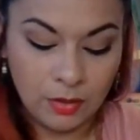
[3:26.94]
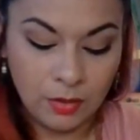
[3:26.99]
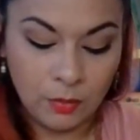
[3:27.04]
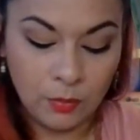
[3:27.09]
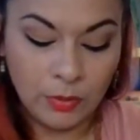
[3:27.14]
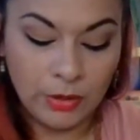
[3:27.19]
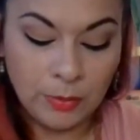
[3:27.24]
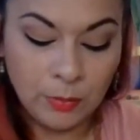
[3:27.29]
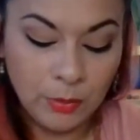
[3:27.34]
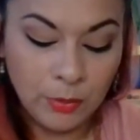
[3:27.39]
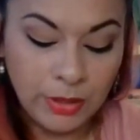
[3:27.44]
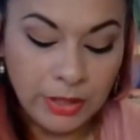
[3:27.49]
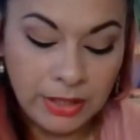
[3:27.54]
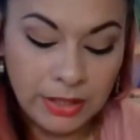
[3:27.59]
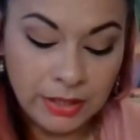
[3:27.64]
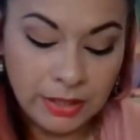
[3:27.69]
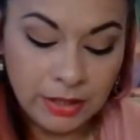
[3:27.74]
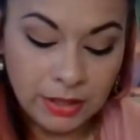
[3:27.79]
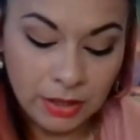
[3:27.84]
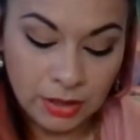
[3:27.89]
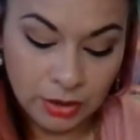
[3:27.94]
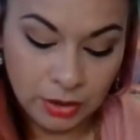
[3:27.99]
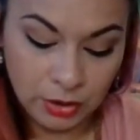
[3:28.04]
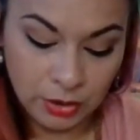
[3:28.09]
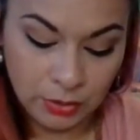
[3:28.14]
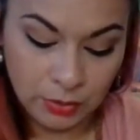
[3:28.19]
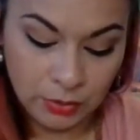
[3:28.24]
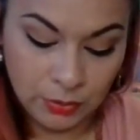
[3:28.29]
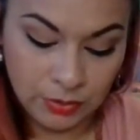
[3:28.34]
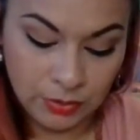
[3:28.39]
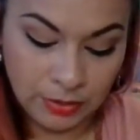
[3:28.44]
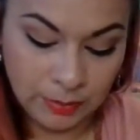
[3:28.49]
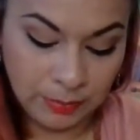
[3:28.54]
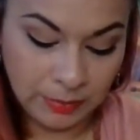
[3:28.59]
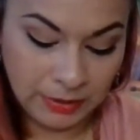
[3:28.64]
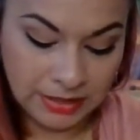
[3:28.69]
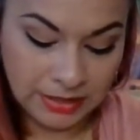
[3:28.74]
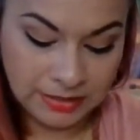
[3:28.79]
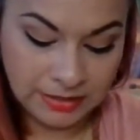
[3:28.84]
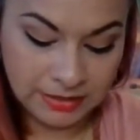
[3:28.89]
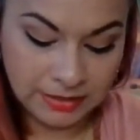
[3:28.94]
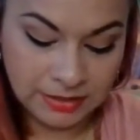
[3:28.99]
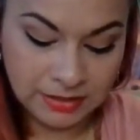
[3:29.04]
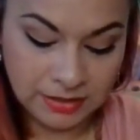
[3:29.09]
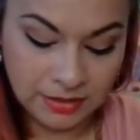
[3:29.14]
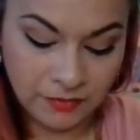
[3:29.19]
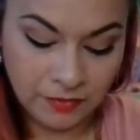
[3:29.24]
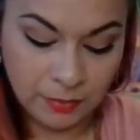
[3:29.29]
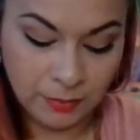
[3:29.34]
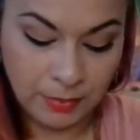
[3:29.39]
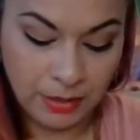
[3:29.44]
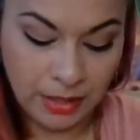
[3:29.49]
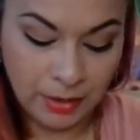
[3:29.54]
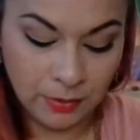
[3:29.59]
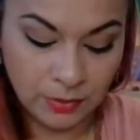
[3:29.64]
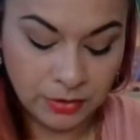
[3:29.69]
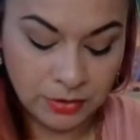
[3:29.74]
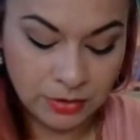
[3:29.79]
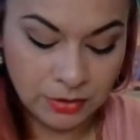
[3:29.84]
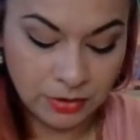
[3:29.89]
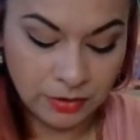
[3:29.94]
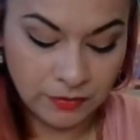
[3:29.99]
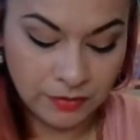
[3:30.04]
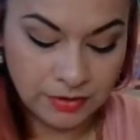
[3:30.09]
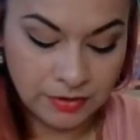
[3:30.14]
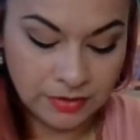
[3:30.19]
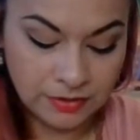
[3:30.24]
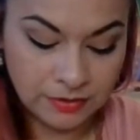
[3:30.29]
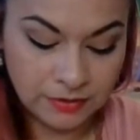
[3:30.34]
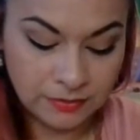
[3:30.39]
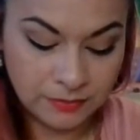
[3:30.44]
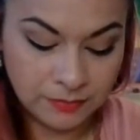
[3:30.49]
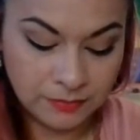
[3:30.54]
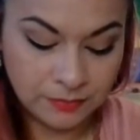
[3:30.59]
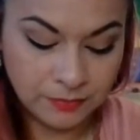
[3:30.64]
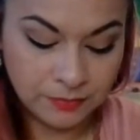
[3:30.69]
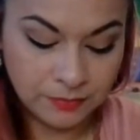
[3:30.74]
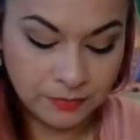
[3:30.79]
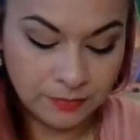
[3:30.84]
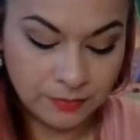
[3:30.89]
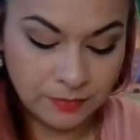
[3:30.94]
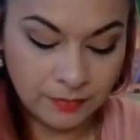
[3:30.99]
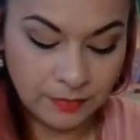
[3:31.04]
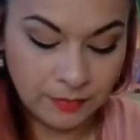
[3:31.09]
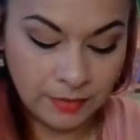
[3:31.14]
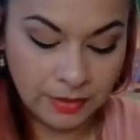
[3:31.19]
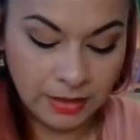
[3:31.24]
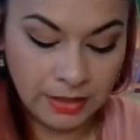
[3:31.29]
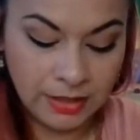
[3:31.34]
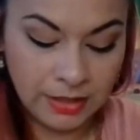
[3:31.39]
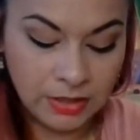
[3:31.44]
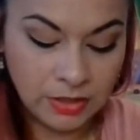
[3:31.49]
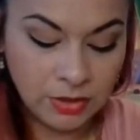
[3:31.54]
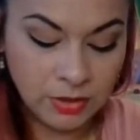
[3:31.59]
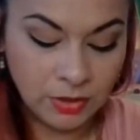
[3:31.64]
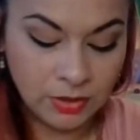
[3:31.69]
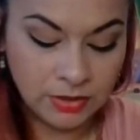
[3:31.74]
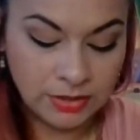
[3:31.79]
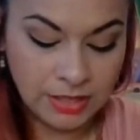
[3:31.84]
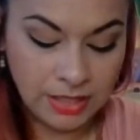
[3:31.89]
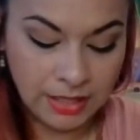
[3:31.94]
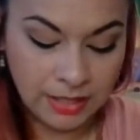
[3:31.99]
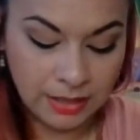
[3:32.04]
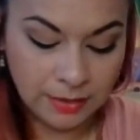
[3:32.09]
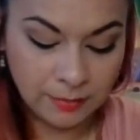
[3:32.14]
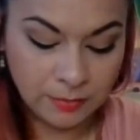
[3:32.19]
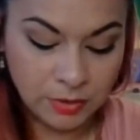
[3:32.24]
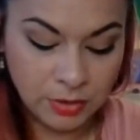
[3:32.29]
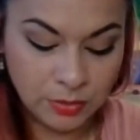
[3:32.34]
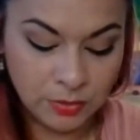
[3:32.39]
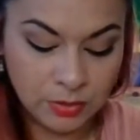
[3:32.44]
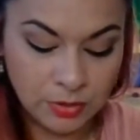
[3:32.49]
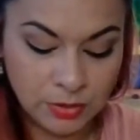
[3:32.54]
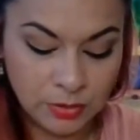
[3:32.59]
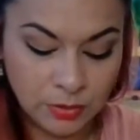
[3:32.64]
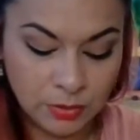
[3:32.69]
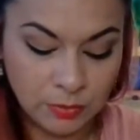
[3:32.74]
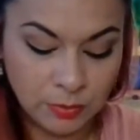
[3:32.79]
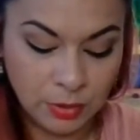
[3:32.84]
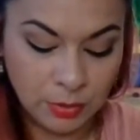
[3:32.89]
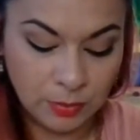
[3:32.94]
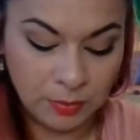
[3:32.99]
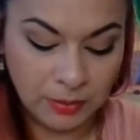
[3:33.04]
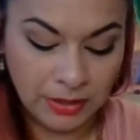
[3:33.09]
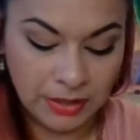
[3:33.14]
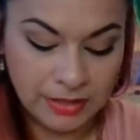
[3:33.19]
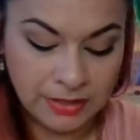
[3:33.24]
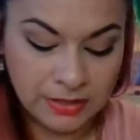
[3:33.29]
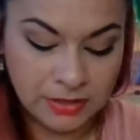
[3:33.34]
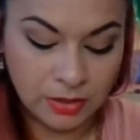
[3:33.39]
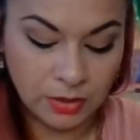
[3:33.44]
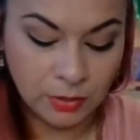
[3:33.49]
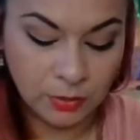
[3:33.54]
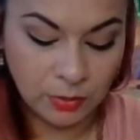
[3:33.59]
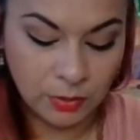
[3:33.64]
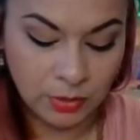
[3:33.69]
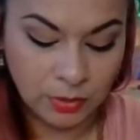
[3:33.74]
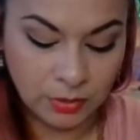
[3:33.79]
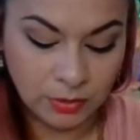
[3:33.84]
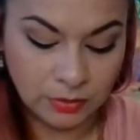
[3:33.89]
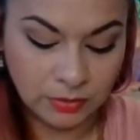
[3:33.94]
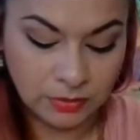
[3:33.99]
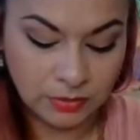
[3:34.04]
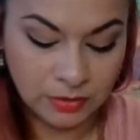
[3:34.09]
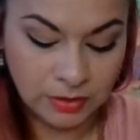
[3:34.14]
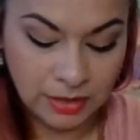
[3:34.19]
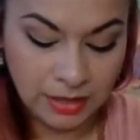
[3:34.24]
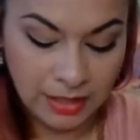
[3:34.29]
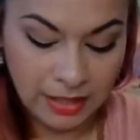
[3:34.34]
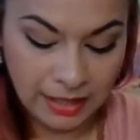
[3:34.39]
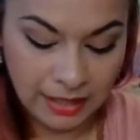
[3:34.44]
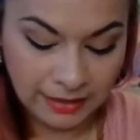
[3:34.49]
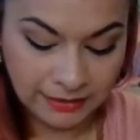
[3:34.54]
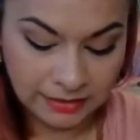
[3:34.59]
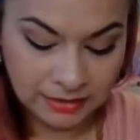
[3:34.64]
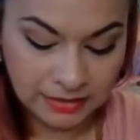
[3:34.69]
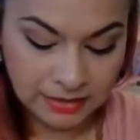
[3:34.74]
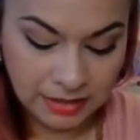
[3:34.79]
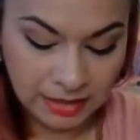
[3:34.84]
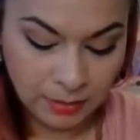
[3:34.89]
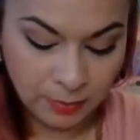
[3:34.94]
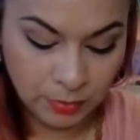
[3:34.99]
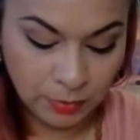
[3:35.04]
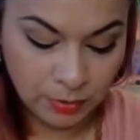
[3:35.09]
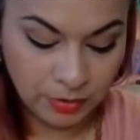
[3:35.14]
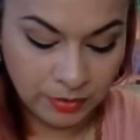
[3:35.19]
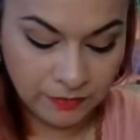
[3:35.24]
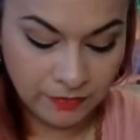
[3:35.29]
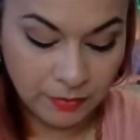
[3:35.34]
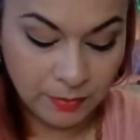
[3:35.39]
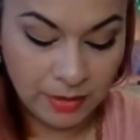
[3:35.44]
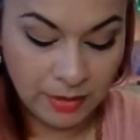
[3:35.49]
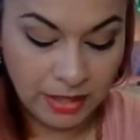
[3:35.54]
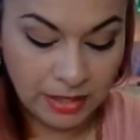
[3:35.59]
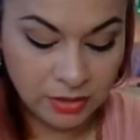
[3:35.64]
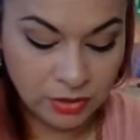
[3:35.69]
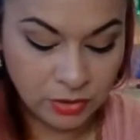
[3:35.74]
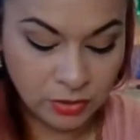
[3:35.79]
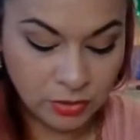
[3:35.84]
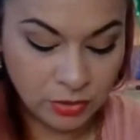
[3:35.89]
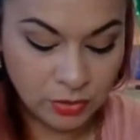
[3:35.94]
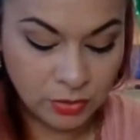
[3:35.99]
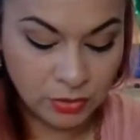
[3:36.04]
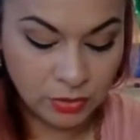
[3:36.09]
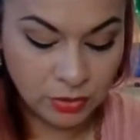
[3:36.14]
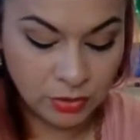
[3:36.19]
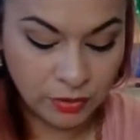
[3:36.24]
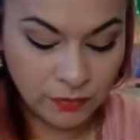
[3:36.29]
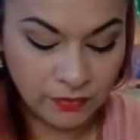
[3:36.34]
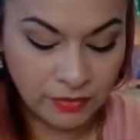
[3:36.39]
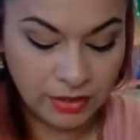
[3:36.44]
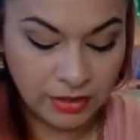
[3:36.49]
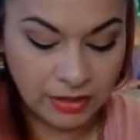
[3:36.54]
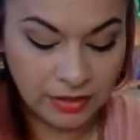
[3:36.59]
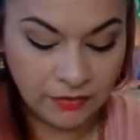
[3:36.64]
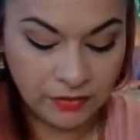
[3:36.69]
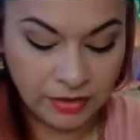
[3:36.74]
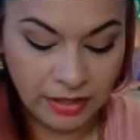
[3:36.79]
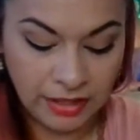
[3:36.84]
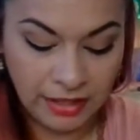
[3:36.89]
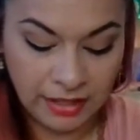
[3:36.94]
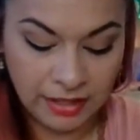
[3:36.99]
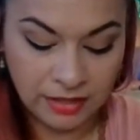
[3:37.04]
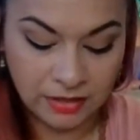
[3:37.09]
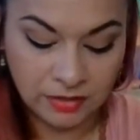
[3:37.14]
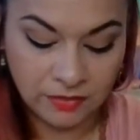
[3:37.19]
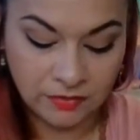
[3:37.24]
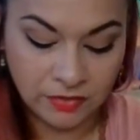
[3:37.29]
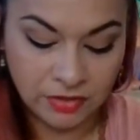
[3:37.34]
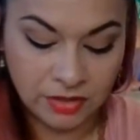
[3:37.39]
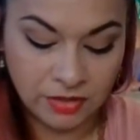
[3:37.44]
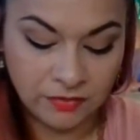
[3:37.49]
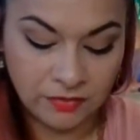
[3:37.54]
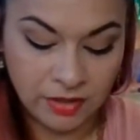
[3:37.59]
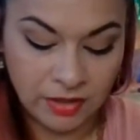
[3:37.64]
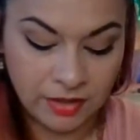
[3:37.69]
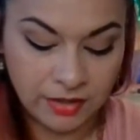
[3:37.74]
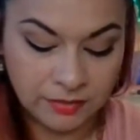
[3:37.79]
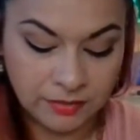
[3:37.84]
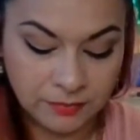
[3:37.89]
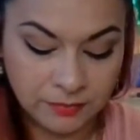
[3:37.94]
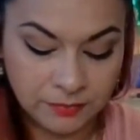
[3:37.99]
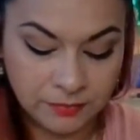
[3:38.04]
We bring you the blessings of empowered service. It is your time to assume your place in the world at the table of the masters who serve the loving hand of the divine.